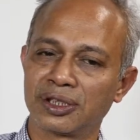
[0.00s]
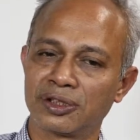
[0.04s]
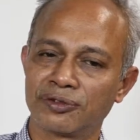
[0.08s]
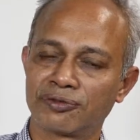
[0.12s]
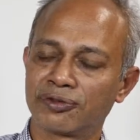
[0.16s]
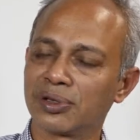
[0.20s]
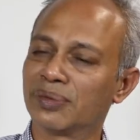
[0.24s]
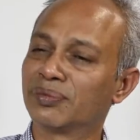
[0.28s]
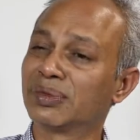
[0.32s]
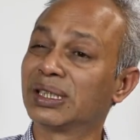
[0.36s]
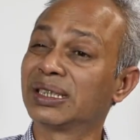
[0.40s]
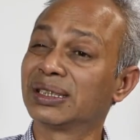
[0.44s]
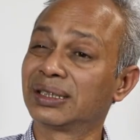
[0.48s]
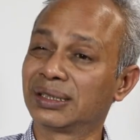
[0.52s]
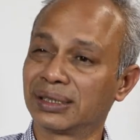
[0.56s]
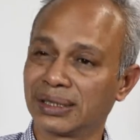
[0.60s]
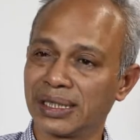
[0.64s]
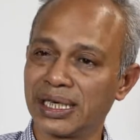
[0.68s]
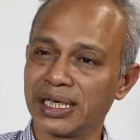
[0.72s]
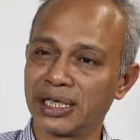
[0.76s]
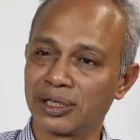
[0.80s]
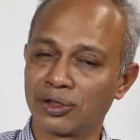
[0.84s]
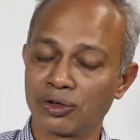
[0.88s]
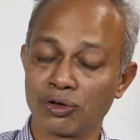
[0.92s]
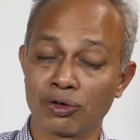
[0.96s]
from the
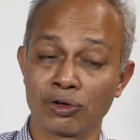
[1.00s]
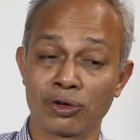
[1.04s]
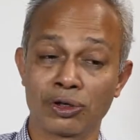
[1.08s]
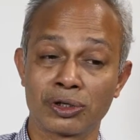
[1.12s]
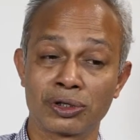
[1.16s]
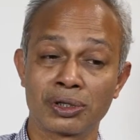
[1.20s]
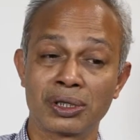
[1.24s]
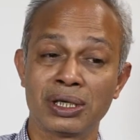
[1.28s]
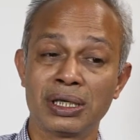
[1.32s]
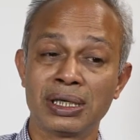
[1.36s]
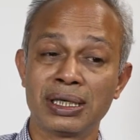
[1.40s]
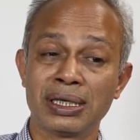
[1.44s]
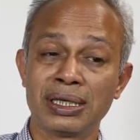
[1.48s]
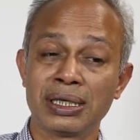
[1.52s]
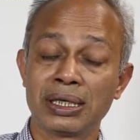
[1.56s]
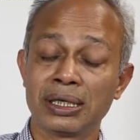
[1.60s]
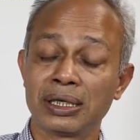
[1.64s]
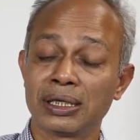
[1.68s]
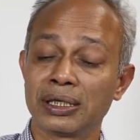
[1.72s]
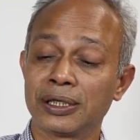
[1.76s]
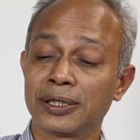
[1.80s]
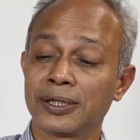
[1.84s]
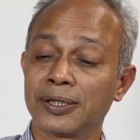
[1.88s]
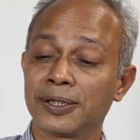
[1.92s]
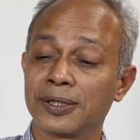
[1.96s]
state or
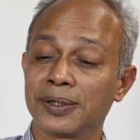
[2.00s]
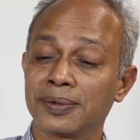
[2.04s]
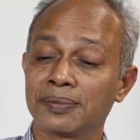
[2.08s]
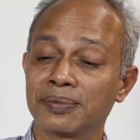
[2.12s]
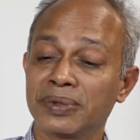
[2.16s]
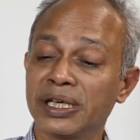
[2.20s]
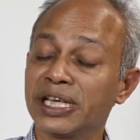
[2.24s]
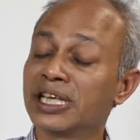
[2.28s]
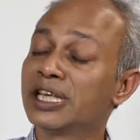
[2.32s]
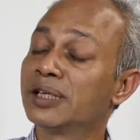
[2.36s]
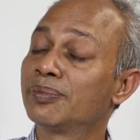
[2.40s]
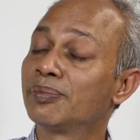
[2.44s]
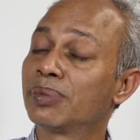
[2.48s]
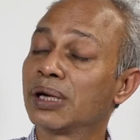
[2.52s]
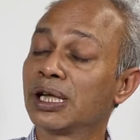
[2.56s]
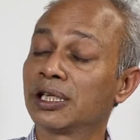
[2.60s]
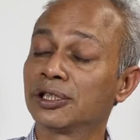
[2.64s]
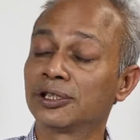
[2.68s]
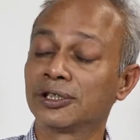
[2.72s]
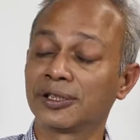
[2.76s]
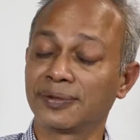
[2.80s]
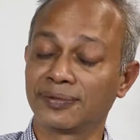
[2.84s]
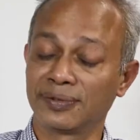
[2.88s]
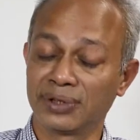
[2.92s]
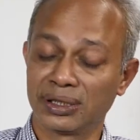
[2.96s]
any
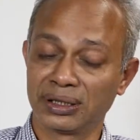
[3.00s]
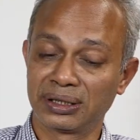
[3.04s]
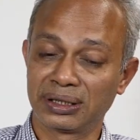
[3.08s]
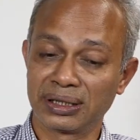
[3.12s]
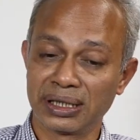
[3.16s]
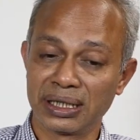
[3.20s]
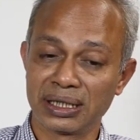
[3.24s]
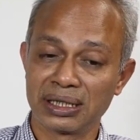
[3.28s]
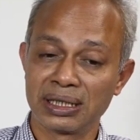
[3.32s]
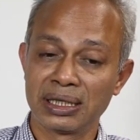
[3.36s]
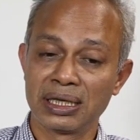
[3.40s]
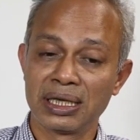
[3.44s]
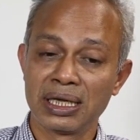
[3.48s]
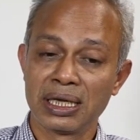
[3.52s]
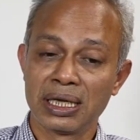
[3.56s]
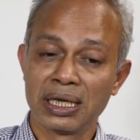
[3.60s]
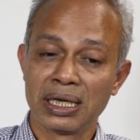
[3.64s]
branch of the state.